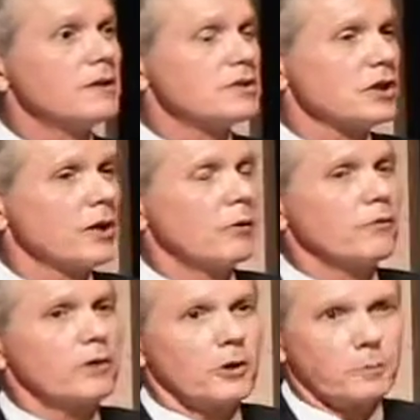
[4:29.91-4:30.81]

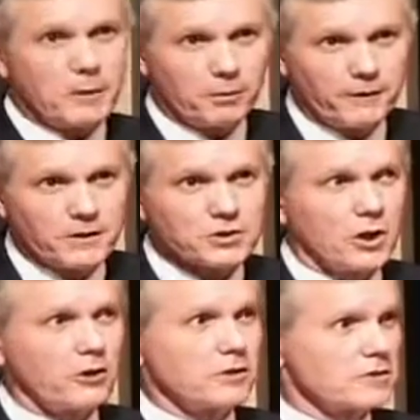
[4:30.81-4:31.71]
So there are people in this
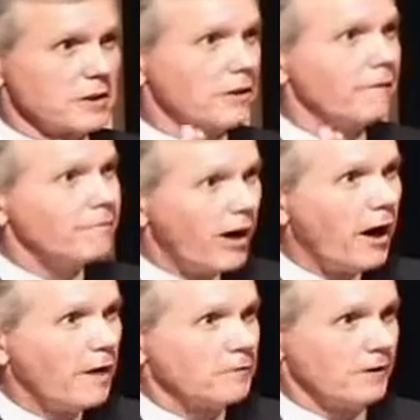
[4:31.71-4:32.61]
audience that are
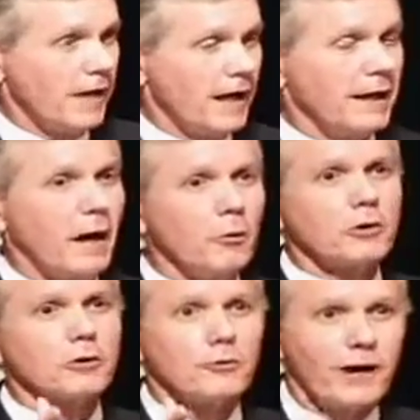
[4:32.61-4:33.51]
involved in that. I
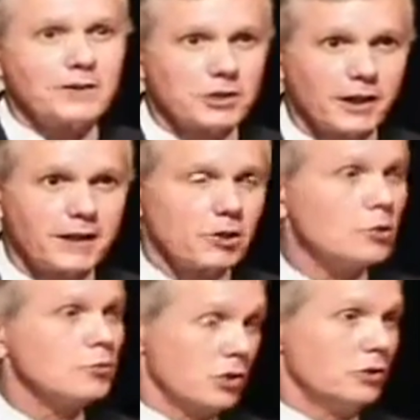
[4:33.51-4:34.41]
want to congratulate
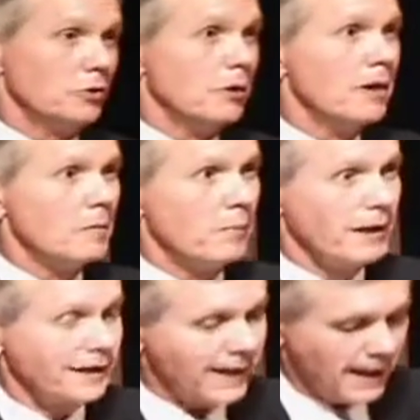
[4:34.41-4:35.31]
you too,
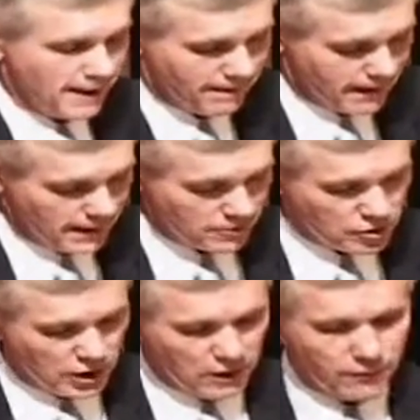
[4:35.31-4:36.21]
but again,
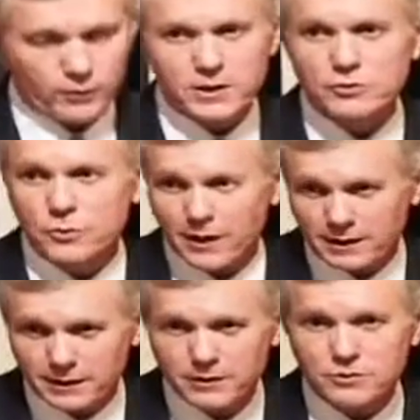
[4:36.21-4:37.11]
thank Joe for his
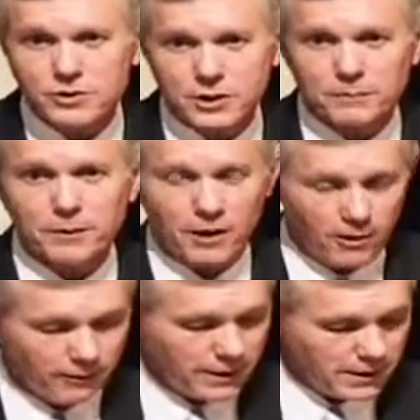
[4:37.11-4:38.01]
great leadership and
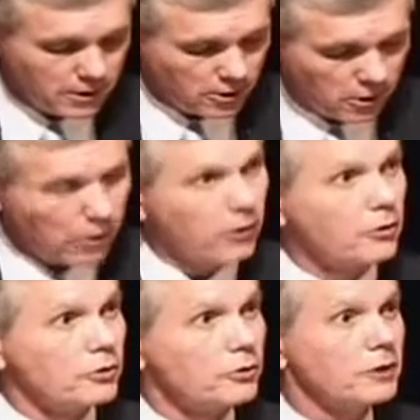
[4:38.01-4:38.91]
all that he and
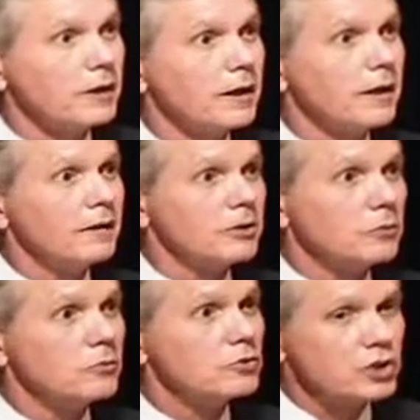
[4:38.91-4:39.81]
Carl are doing
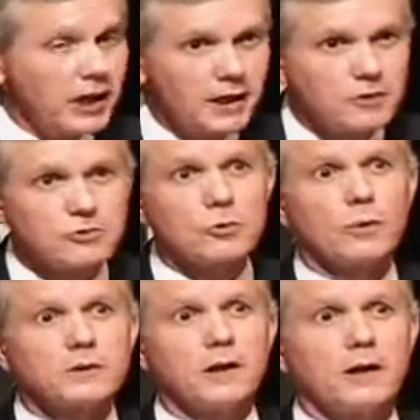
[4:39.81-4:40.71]
to change
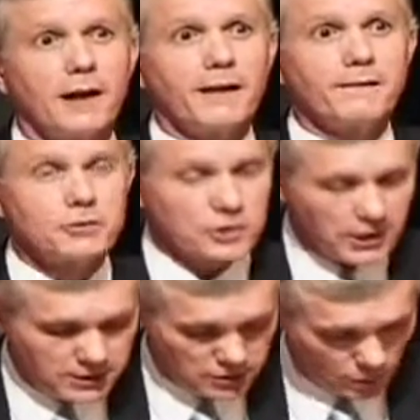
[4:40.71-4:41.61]
North Carolina, to
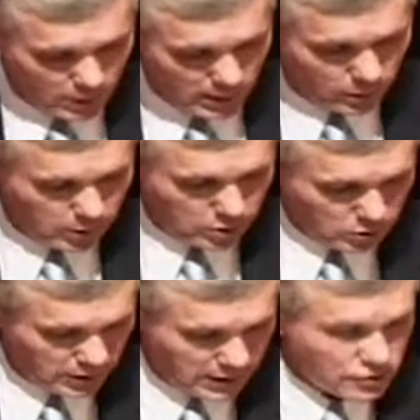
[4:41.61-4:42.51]
change the way we are
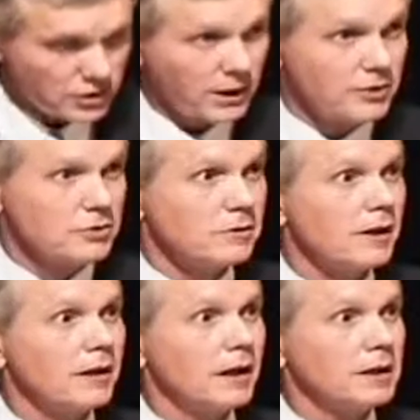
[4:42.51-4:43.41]
doing education,
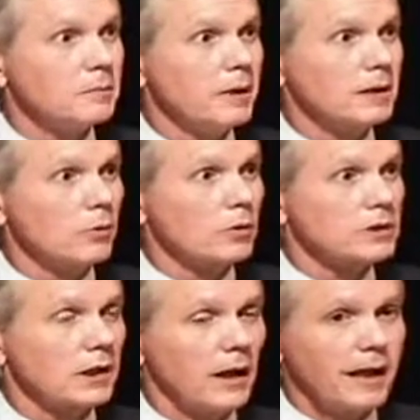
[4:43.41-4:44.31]
and to make
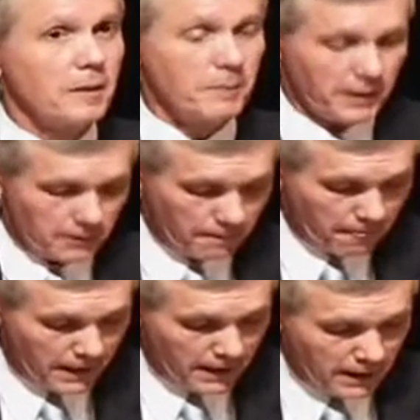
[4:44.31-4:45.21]
North Carolina better.
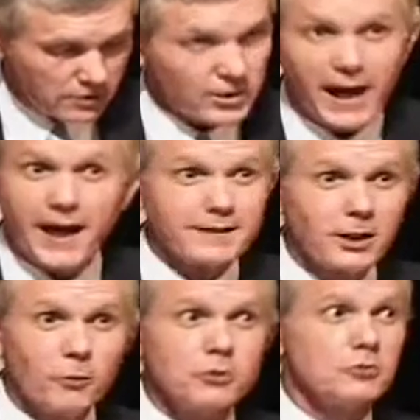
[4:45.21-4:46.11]
I
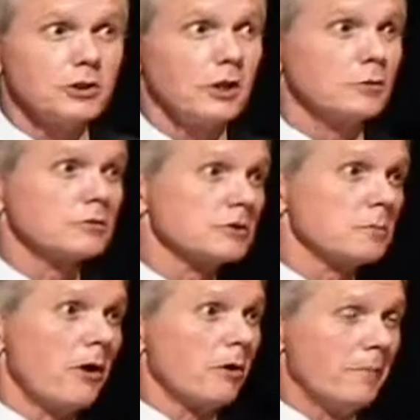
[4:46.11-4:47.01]
told you Joe was a
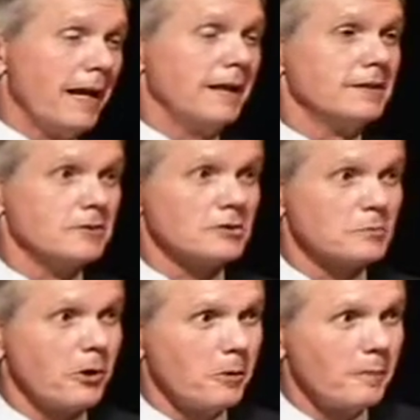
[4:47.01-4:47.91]
smart man. He's a
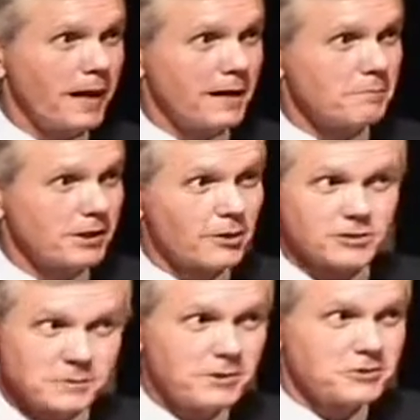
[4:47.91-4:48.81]
smart man because
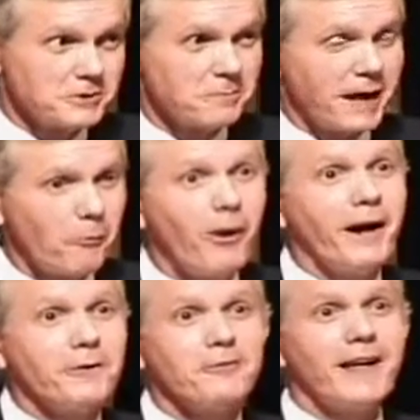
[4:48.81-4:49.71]
he mentioned my
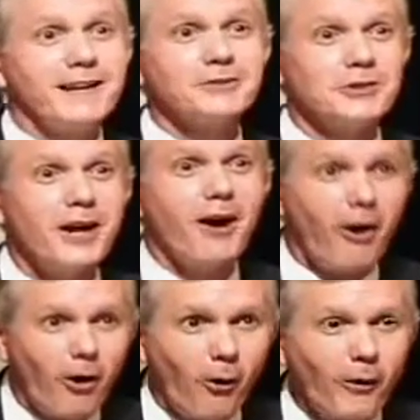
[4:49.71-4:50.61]
wife. That is
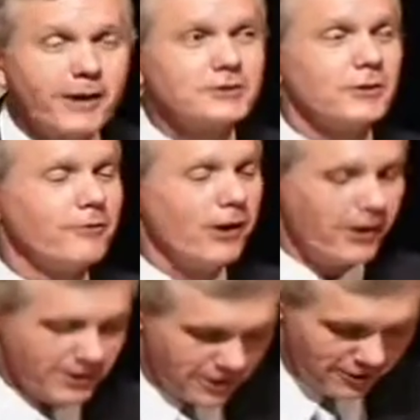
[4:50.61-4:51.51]
always a
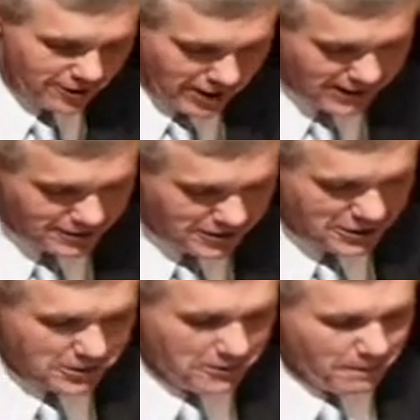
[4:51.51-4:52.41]
very good thing to
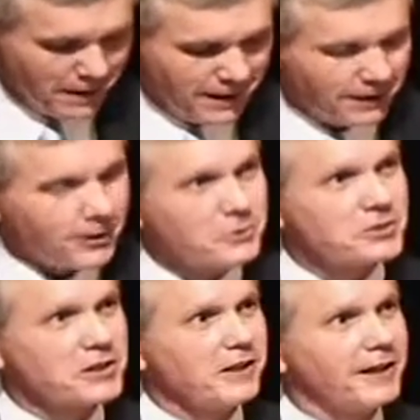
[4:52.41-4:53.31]
do.
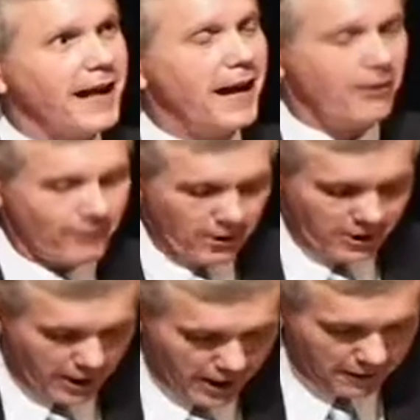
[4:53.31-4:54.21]
Lucille and I are very
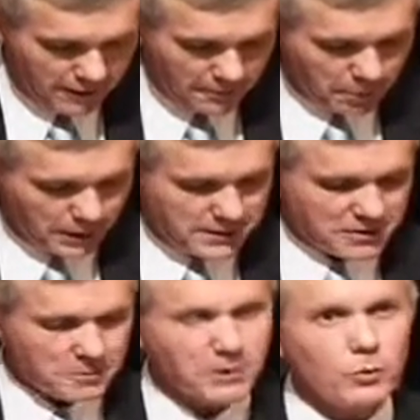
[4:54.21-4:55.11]
honored and
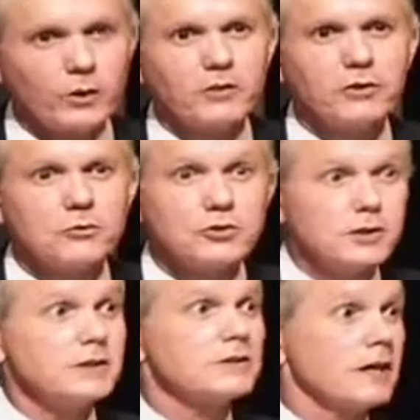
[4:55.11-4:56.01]
pleased to be with you.
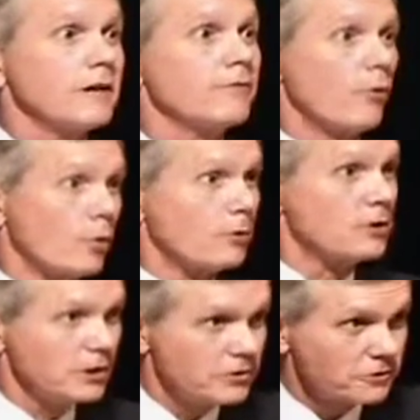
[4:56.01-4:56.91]
She is a former
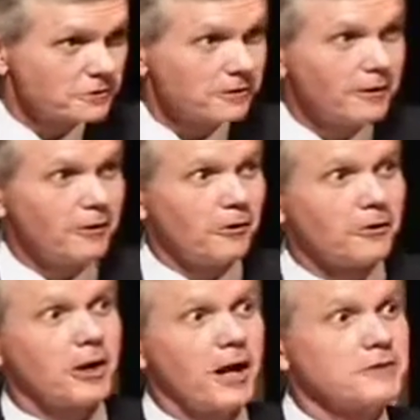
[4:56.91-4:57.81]
teacher. Her
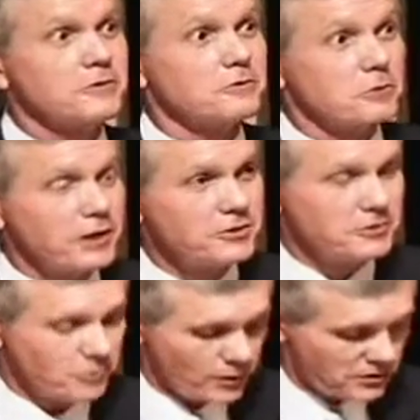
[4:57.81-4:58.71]

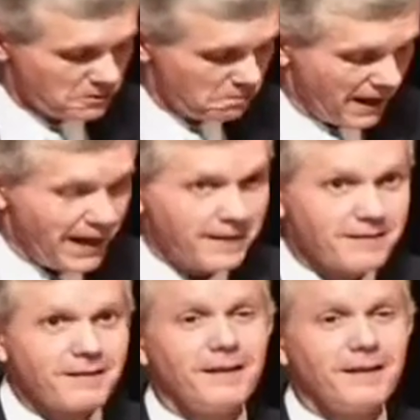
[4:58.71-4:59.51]
concentration was in math.